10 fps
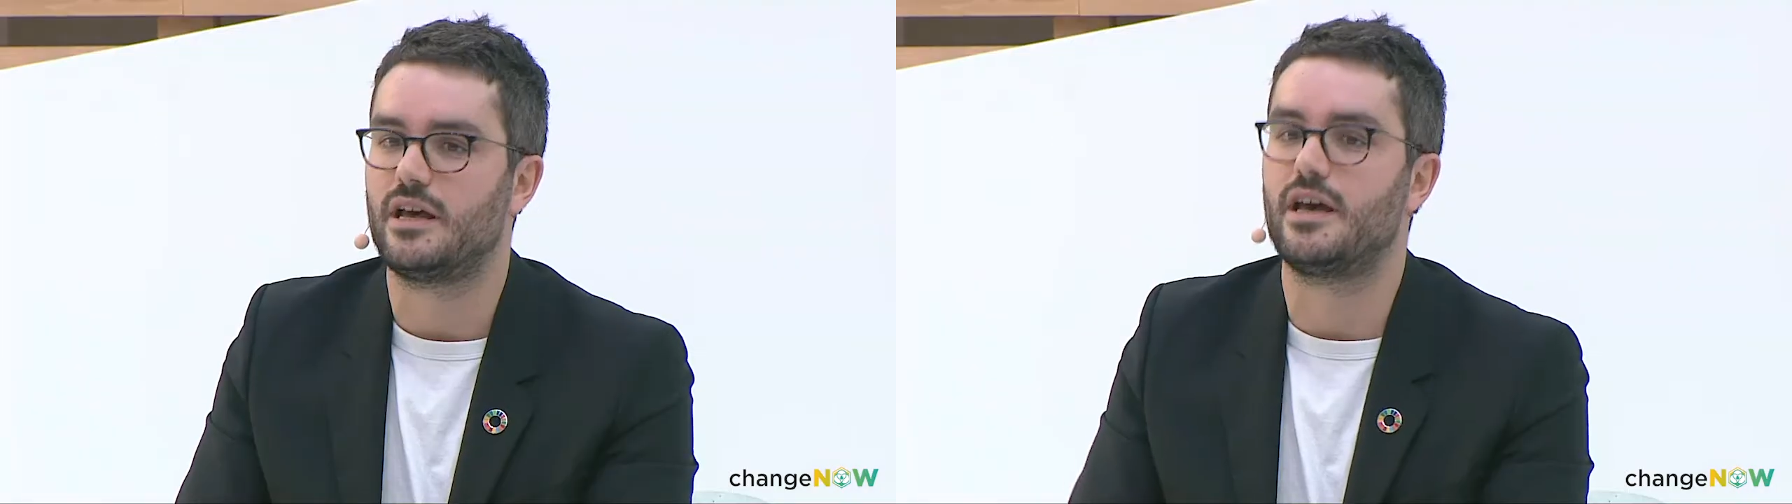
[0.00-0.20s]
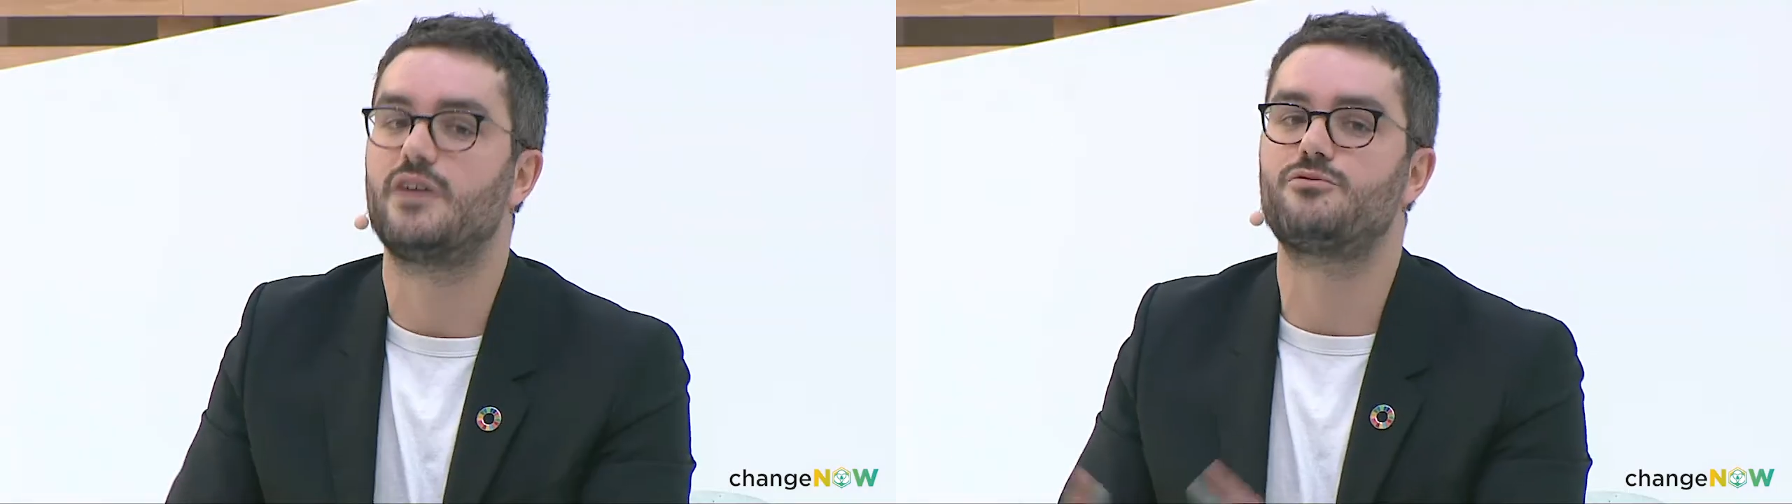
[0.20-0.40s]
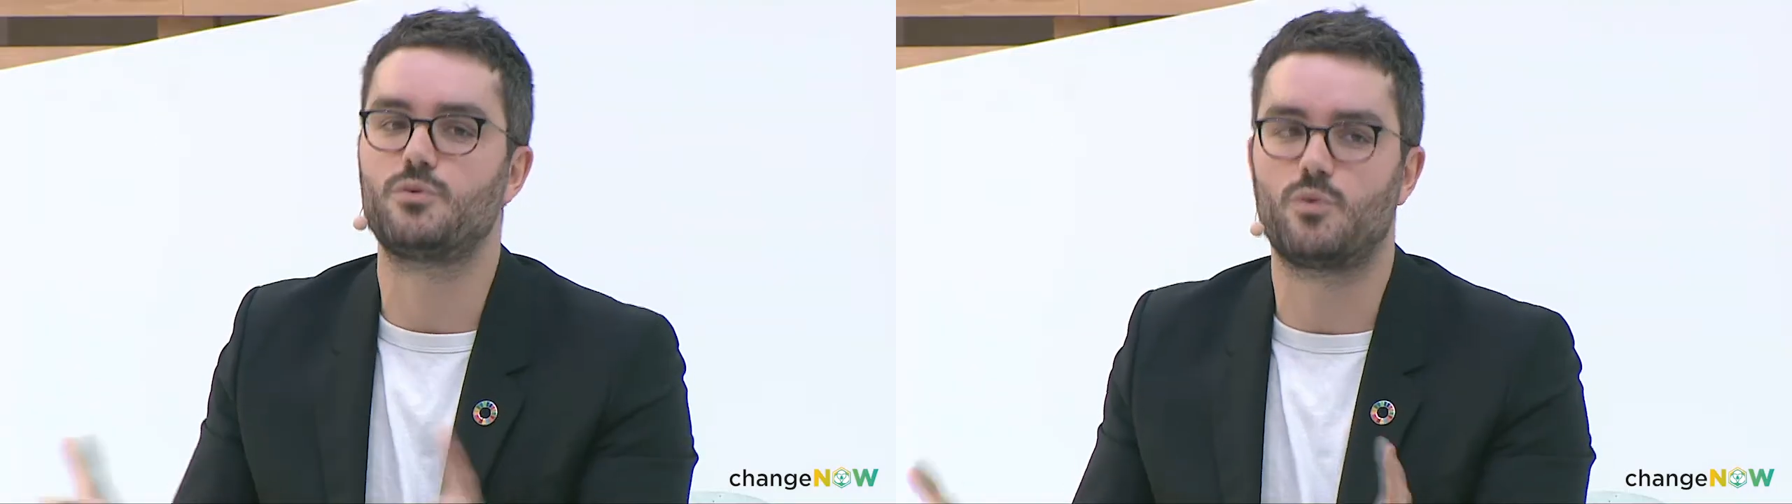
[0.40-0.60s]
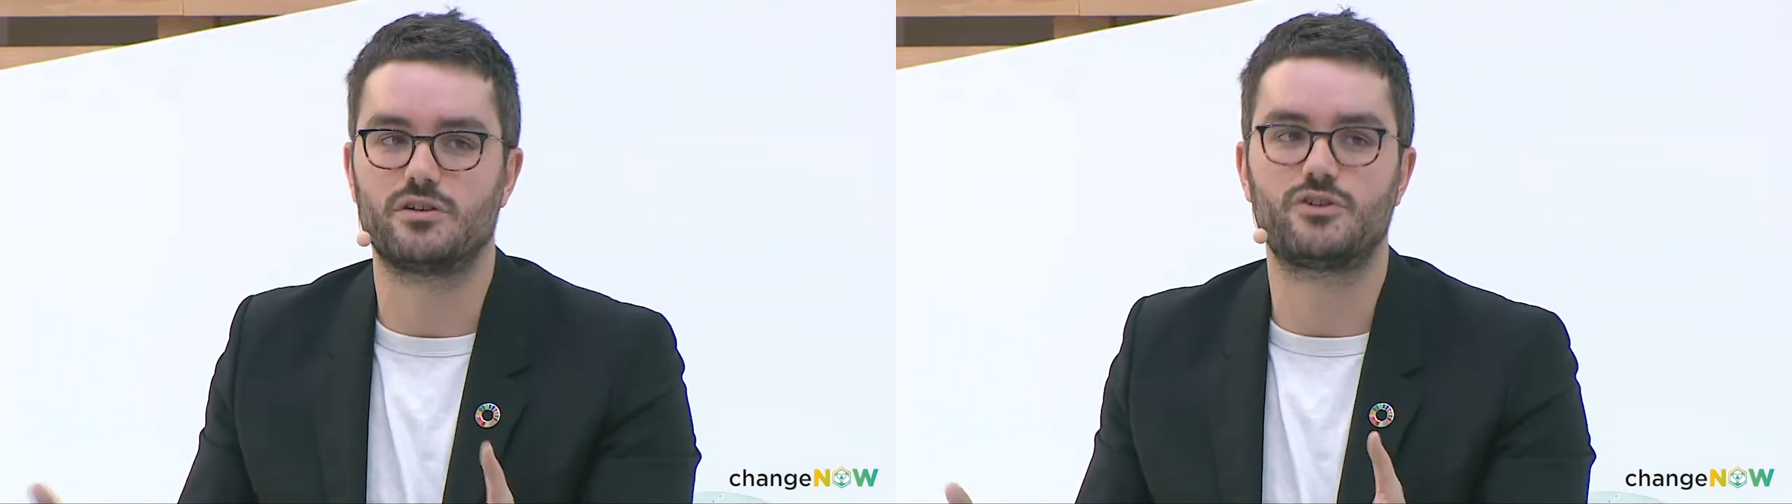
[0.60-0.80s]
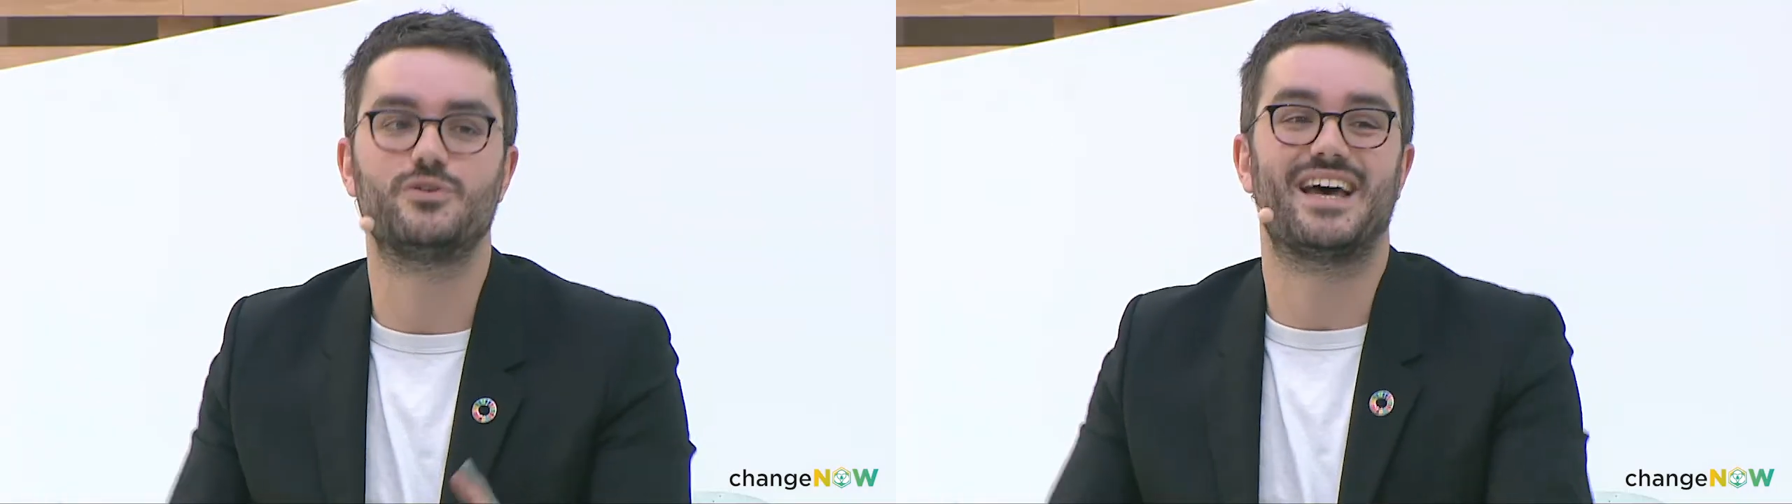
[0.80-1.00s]
everyone
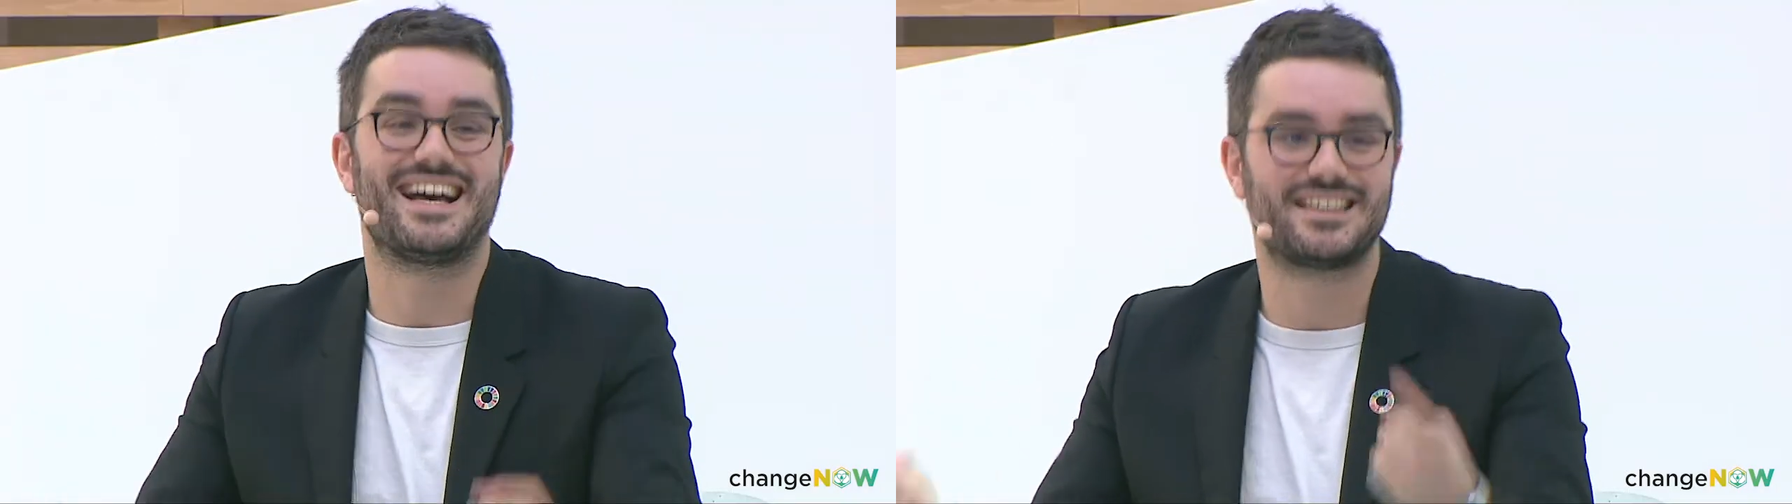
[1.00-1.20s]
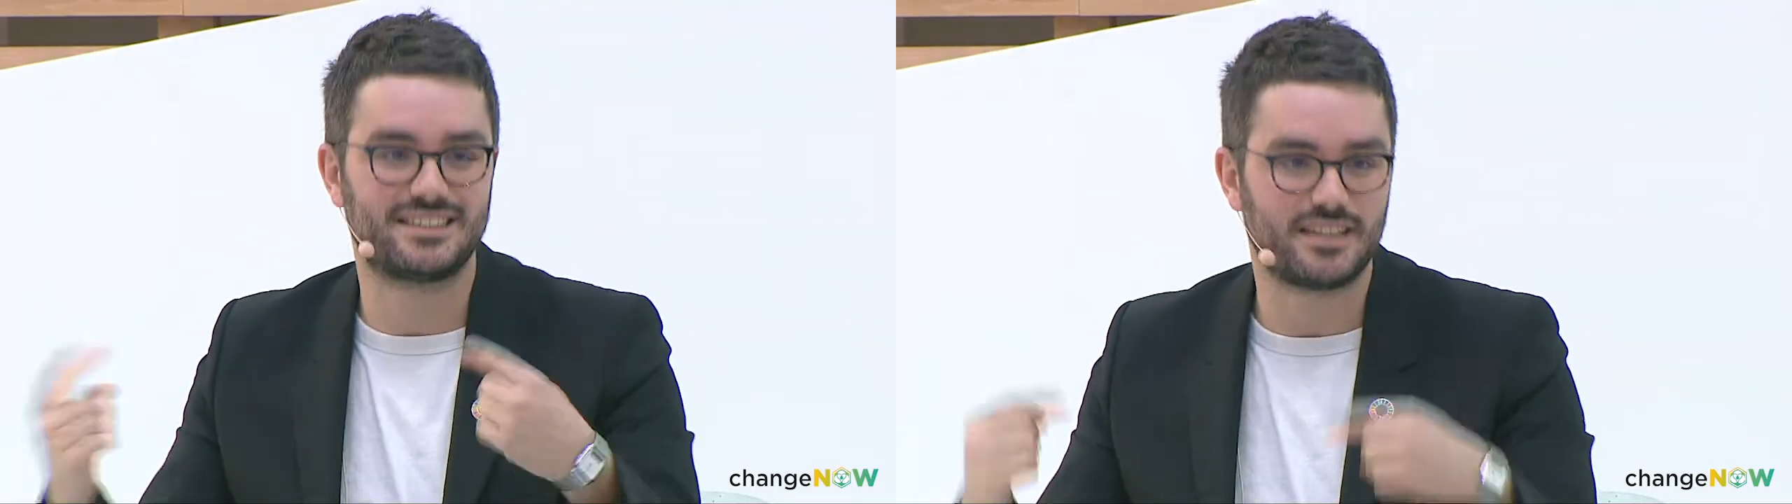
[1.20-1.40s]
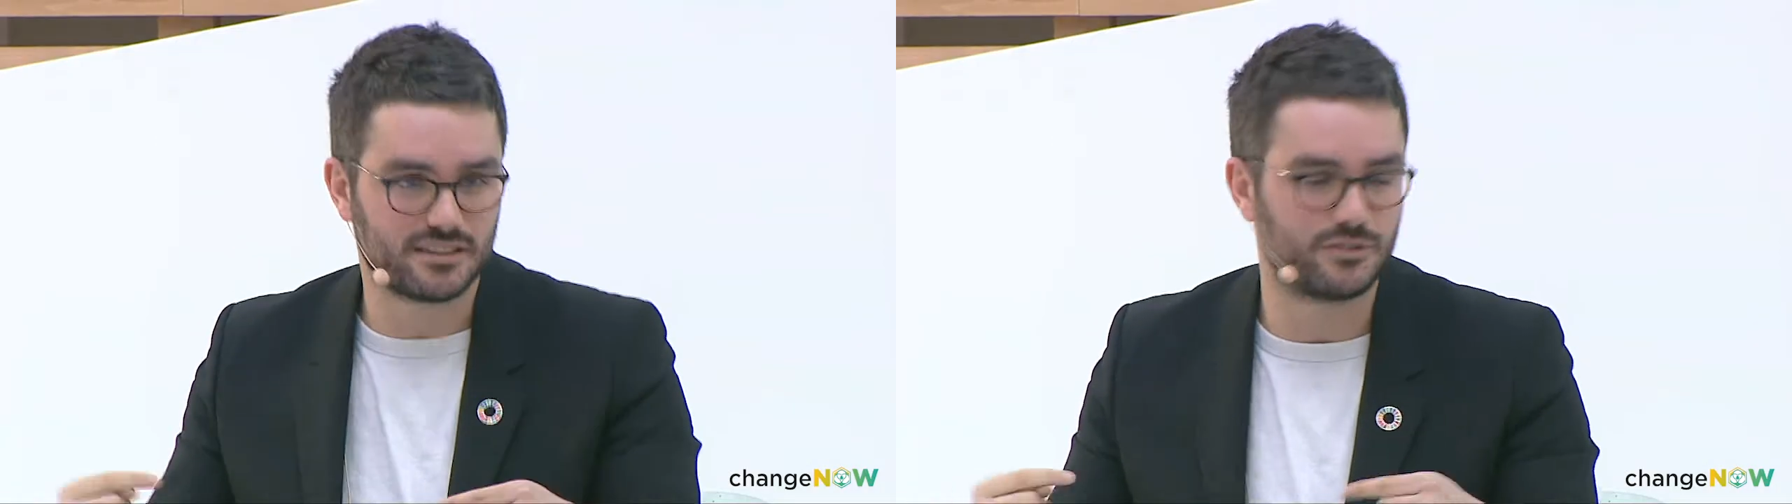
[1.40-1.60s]
could access